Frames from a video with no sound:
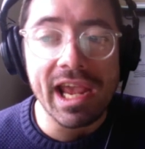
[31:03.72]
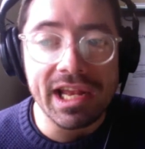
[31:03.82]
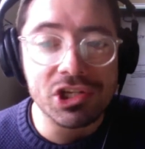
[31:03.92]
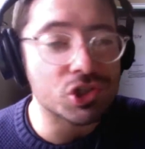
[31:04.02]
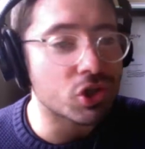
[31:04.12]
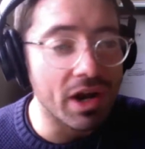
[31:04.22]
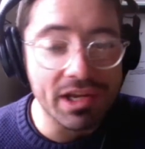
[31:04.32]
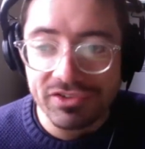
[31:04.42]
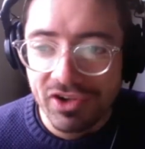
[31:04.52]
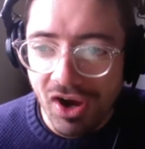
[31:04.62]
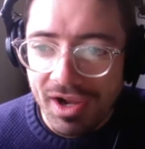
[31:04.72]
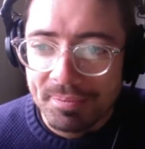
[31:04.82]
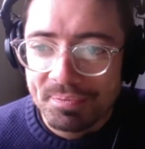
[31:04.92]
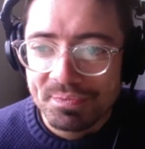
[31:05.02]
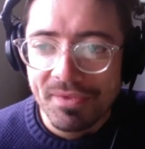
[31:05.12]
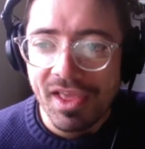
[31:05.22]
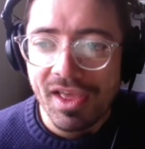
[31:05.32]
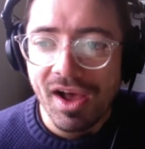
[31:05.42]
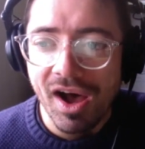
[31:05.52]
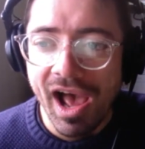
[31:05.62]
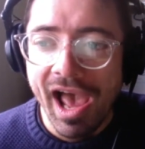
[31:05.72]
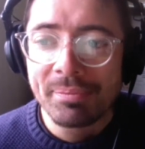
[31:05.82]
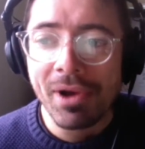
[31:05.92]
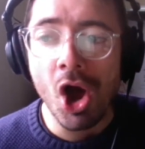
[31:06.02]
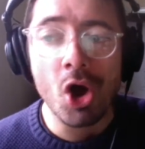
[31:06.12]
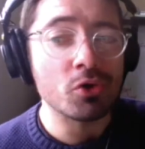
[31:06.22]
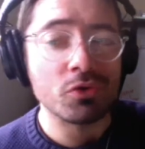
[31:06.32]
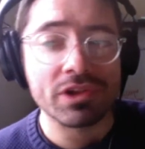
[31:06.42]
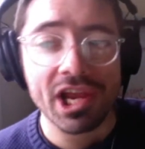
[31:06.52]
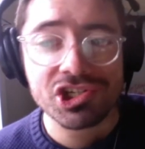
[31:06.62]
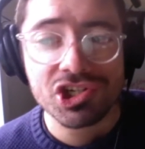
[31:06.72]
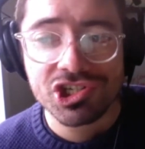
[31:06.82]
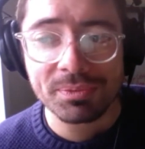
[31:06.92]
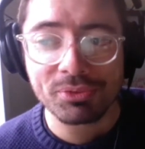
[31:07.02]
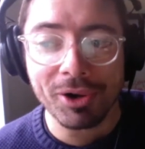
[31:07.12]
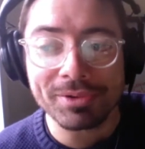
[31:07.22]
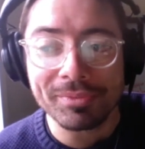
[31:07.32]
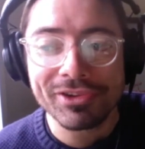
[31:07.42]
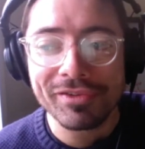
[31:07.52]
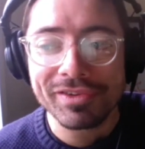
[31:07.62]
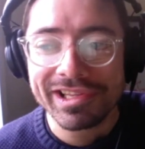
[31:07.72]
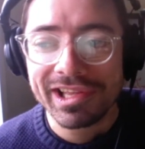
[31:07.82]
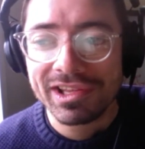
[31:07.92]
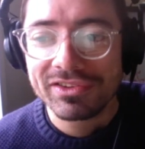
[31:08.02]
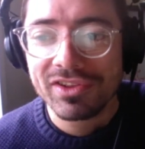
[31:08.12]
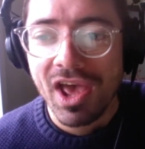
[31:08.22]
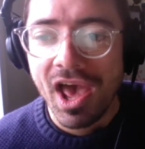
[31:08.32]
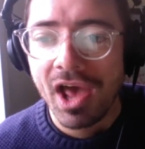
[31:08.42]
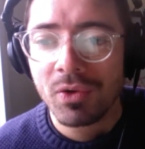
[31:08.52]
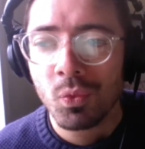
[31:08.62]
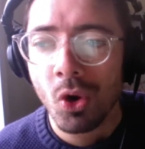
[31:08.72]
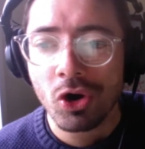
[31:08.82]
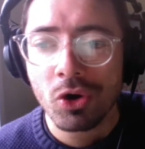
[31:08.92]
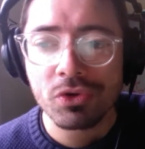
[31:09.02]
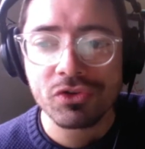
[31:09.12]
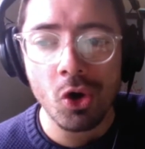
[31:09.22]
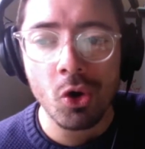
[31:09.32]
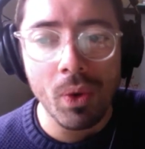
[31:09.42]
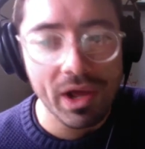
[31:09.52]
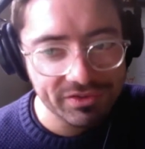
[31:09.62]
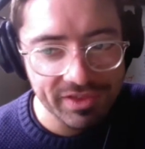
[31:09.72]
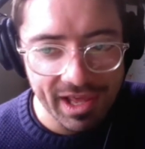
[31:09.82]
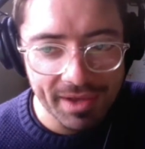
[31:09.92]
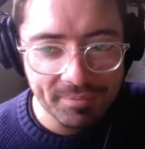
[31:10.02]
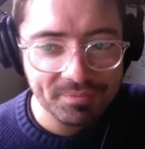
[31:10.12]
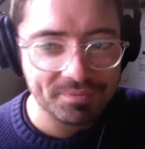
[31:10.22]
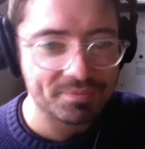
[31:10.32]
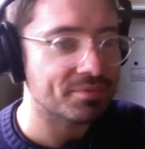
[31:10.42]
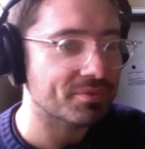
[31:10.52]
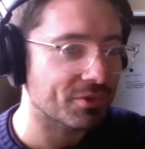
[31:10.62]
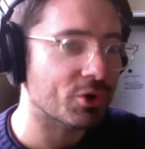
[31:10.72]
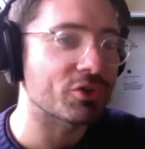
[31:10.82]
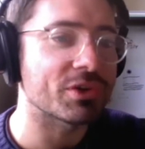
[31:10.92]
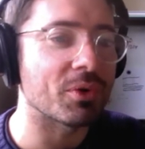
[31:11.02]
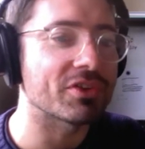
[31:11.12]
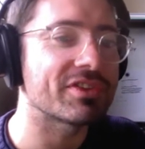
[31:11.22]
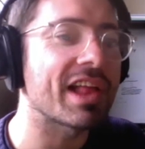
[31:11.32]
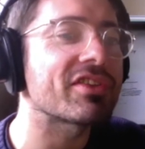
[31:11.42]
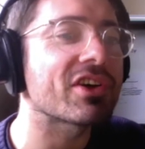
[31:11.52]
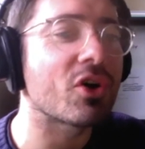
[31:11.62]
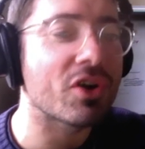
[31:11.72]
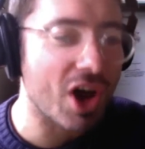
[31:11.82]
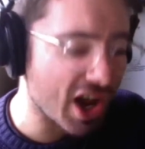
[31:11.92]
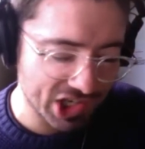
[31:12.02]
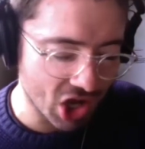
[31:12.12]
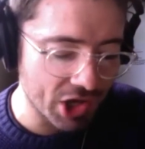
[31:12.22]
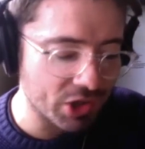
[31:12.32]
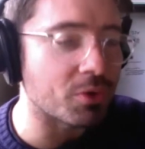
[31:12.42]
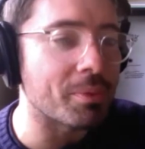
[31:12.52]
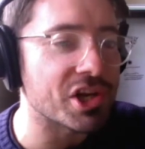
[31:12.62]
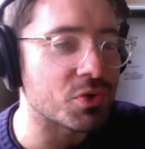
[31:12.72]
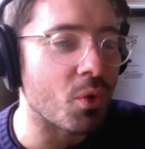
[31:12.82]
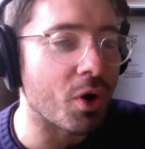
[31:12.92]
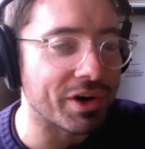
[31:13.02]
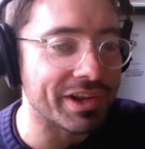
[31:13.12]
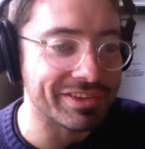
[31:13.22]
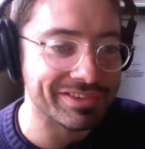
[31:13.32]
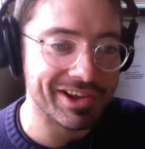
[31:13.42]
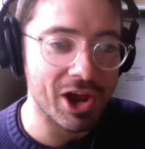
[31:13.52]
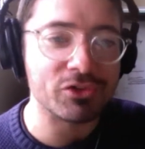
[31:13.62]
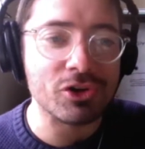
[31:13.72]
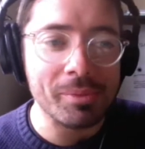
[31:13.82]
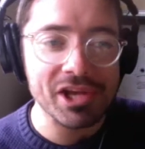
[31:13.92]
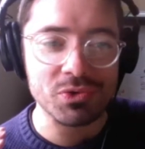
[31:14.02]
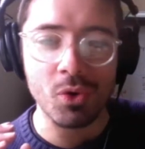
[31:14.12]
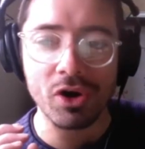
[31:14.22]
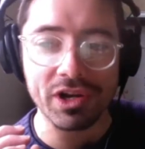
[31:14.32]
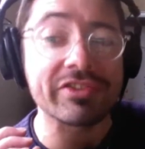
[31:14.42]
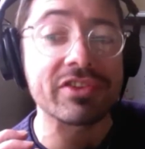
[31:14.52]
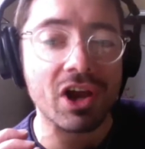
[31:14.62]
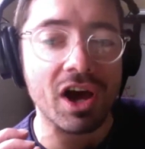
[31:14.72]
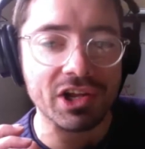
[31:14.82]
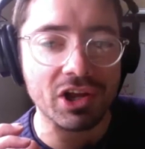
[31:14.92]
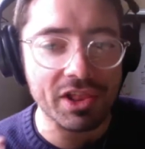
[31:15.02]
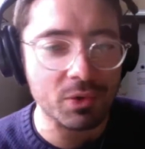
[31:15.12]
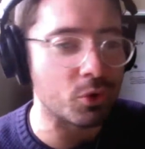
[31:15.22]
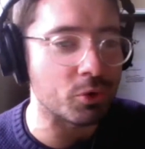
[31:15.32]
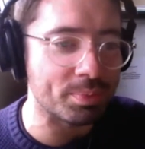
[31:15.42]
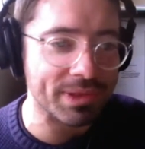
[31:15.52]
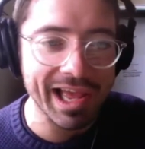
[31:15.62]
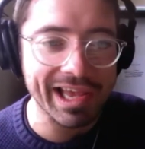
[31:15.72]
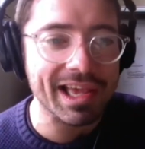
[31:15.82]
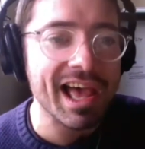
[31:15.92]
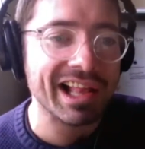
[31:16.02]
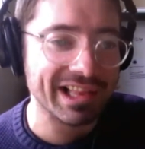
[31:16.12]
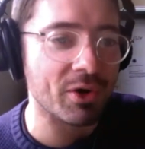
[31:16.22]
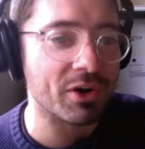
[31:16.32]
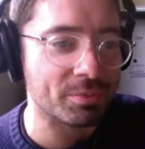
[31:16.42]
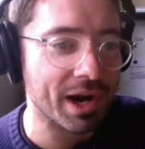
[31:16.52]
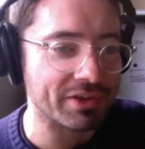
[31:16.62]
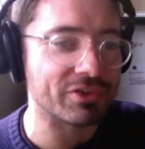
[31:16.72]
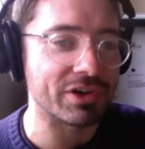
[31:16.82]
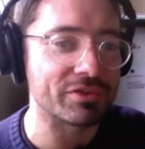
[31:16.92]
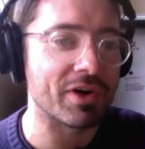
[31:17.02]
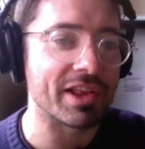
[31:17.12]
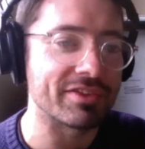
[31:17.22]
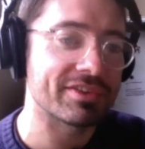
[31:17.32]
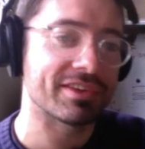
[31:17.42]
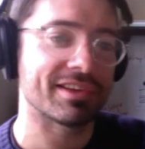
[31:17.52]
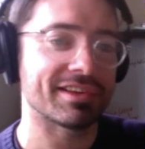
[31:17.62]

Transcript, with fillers: any trying time. I had my own relationship problems over the years, and Warren was always there course he was. That's the kind of guy you imagine Warren is. I also imagine Warren is the mm. kind of guy that would play hilarious pranks on his friends.